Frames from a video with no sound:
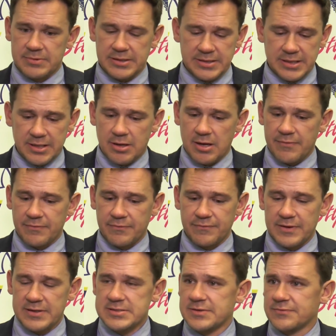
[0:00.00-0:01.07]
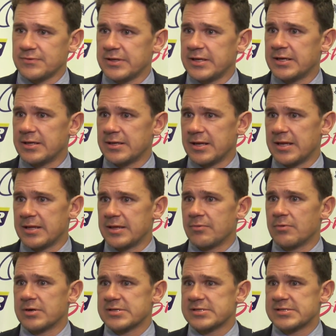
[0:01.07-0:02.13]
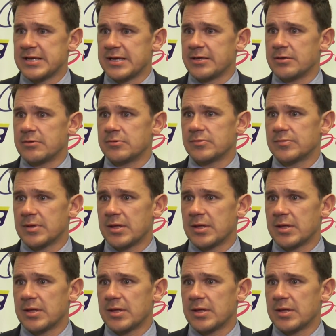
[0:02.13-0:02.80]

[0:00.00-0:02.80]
take off offensively, and they want to sting you.